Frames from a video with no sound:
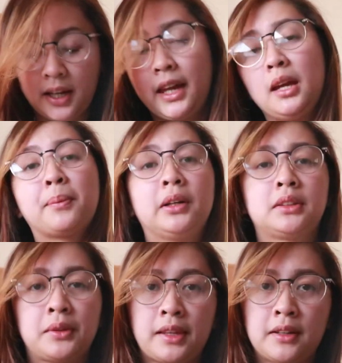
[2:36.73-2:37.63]
April
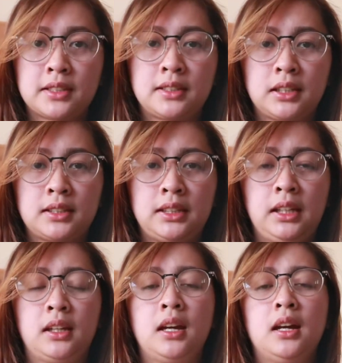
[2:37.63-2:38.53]

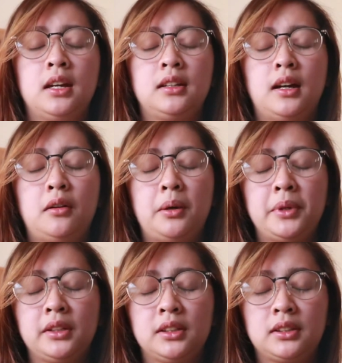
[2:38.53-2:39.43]
2016. Now, I'm
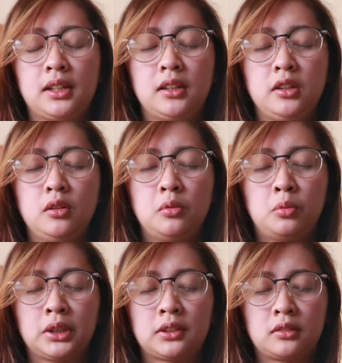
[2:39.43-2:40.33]
not gonna tell you
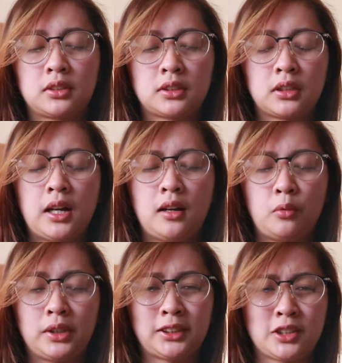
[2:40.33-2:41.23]
what
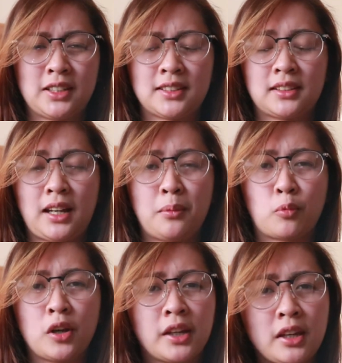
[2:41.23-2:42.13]
trust I'm
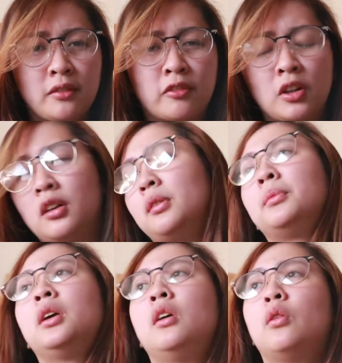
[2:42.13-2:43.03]
working from
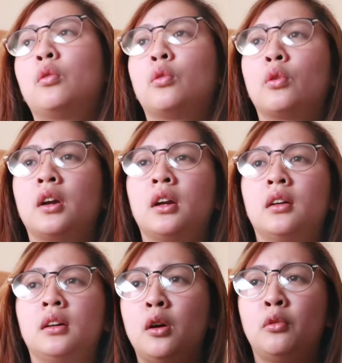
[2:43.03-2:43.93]
or
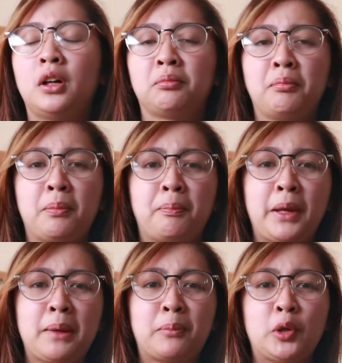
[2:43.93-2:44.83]
what
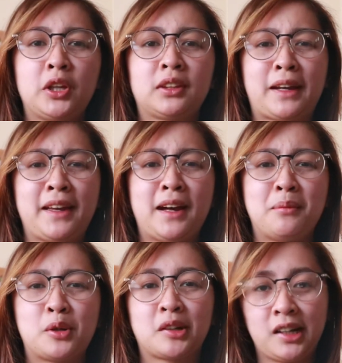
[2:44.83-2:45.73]
pay point I am
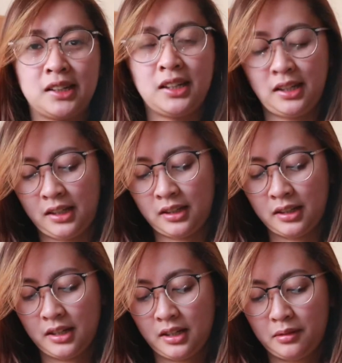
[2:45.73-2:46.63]
already in,
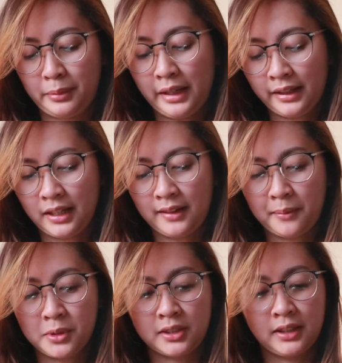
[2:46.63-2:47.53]
but again, I'm
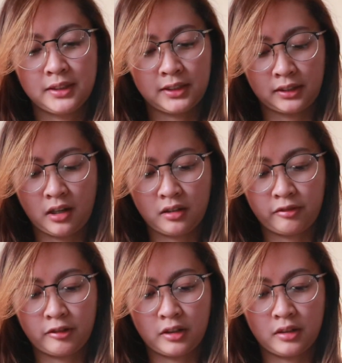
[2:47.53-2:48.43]
just gonna start
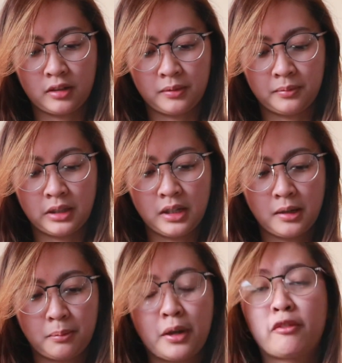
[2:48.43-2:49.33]
from
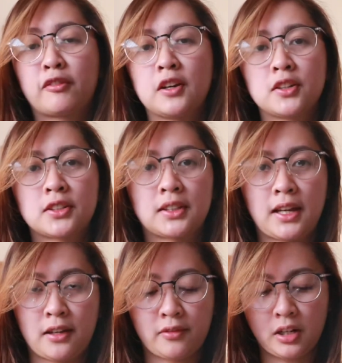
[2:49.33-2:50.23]
my first
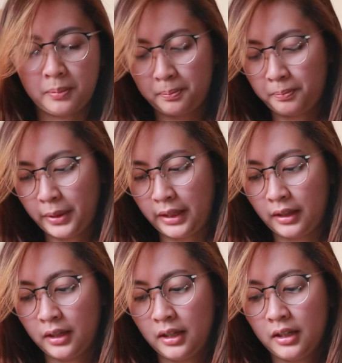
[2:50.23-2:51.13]
ever pay.
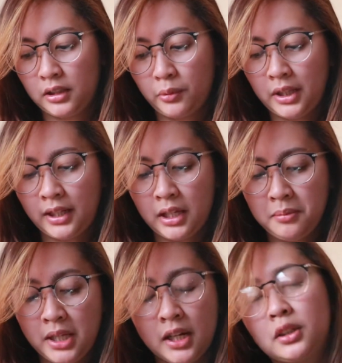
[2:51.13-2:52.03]
Now, when I came
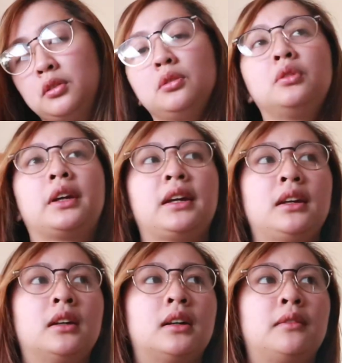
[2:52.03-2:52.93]
here to
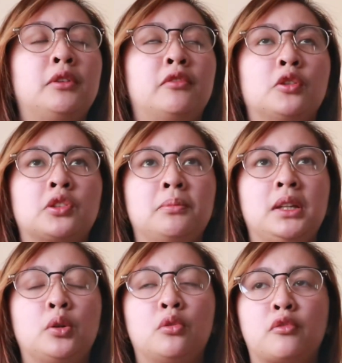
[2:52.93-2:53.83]
UK, we've also
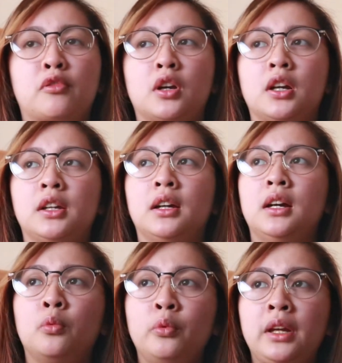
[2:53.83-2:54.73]
been offered
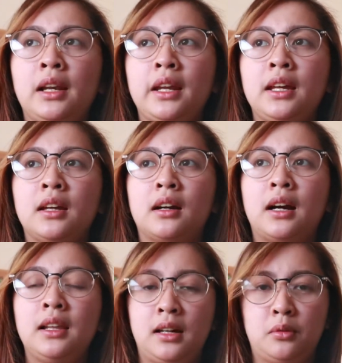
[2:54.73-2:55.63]
weekly
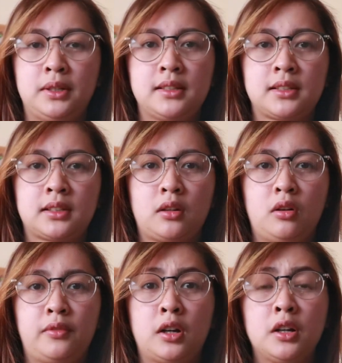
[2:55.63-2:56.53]
allowance
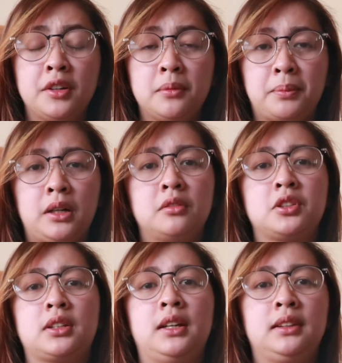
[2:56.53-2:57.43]
of
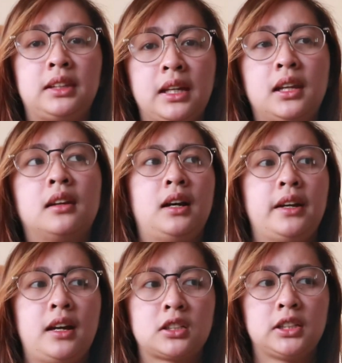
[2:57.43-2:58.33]
£100 until I
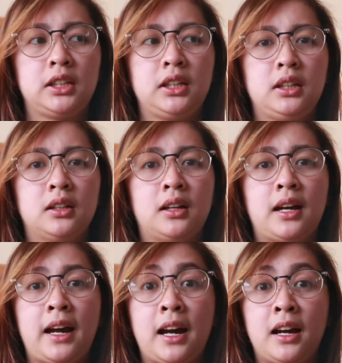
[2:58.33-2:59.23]
actually
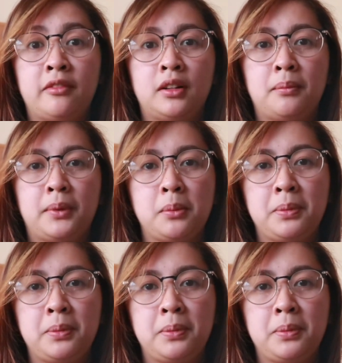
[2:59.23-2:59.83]
have my